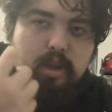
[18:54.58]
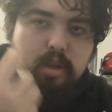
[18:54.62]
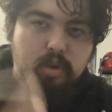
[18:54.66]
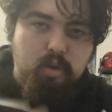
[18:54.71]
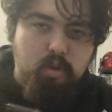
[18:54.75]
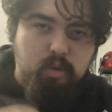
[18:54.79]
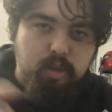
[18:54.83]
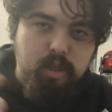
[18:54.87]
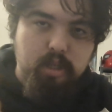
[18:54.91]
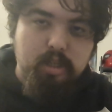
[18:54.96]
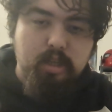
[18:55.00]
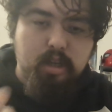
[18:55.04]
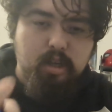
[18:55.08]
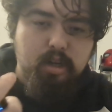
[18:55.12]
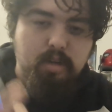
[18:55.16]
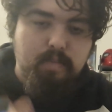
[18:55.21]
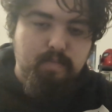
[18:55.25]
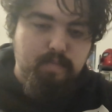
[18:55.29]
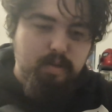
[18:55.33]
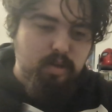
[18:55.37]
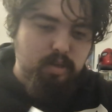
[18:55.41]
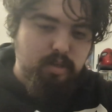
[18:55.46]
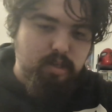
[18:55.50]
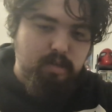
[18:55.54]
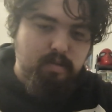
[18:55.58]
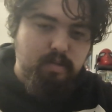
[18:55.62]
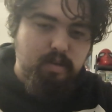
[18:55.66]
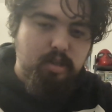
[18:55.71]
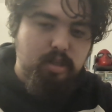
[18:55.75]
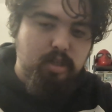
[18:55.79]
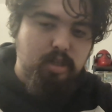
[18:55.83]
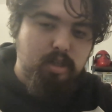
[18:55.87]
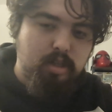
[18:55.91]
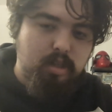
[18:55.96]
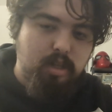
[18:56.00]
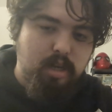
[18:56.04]
you listen to music, which
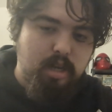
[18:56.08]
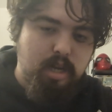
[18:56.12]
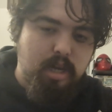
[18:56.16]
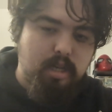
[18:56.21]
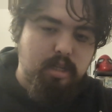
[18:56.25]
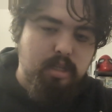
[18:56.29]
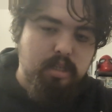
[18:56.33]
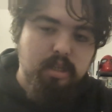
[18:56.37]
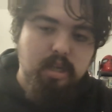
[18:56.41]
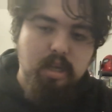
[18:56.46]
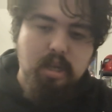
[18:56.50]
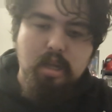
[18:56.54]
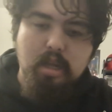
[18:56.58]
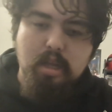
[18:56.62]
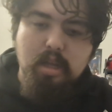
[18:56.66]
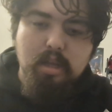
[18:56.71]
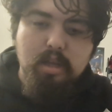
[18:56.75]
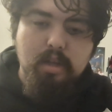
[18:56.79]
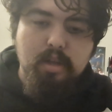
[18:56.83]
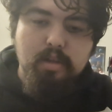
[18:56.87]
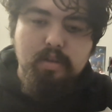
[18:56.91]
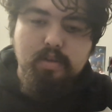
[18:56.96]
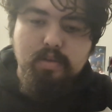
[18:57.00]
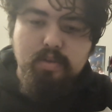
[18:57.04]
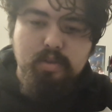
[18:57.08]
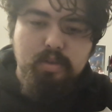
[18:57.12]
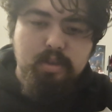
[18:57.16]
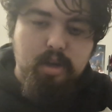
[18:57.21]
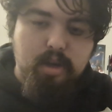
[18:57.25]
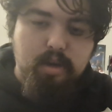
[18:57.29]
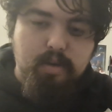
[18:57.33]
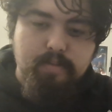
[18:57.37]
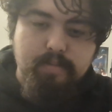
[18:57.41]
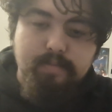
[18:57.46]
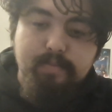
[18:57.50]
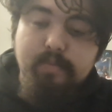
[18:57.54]
is really nice.
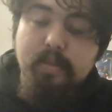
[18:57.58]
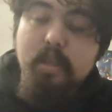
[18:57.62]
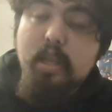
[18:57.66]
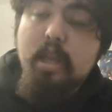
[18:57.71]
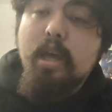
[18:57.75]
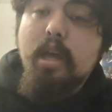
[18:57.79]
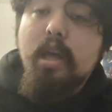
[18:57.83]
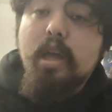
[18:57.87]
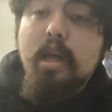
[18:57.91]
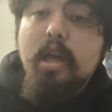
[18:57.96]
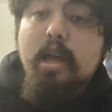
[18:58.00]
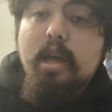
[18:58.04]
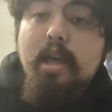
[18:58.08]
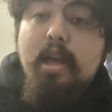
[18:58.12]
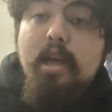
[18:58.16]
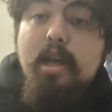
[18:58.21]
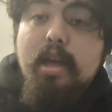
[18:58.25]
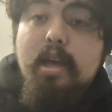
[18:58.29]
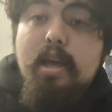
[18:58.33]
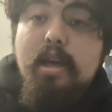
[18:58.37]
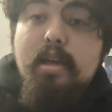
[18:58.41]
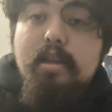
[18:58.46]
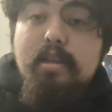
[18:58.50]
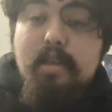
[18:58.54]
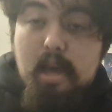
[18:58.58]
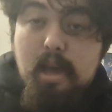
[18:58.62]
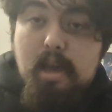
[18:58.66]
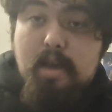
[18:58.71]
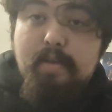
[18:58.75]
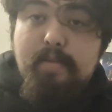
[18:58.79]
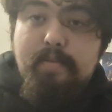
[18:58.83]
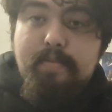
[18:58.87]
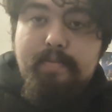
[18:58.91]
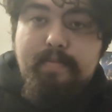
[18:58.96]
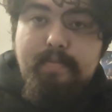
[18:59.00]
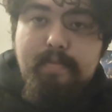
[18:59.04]
So yeah,
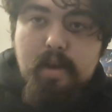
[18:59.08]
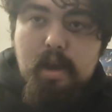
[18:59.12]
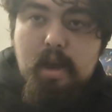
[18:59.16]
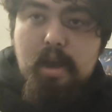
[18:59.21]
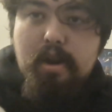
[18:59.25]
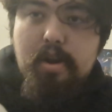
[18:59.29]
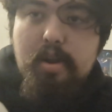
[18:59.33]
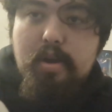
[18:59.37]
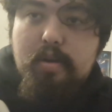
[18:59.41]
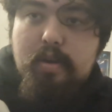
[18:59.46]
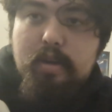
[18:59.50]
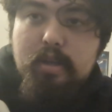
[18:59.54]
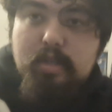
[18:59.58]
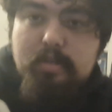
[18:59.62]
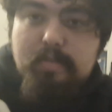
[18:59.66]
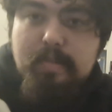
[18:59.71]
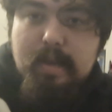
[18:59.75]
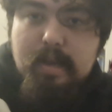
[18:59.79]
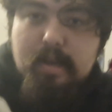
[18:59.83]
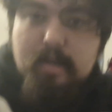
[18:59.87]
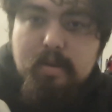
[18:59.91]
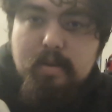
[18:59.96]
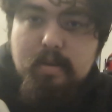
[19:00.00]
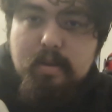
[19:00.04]
I know I spent